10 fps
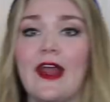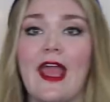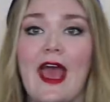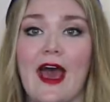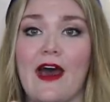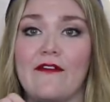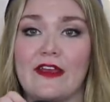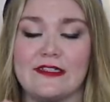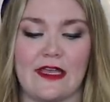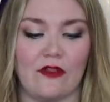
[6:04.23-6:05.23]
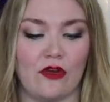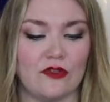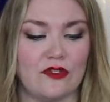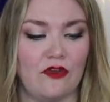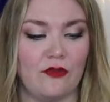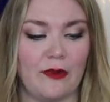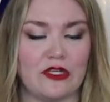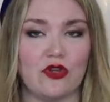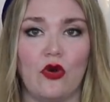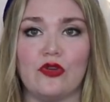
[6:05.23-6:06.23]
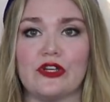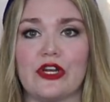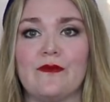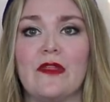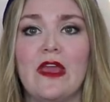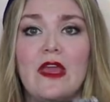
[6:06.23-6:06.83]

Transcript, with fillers: I have is a little toothbrush holder.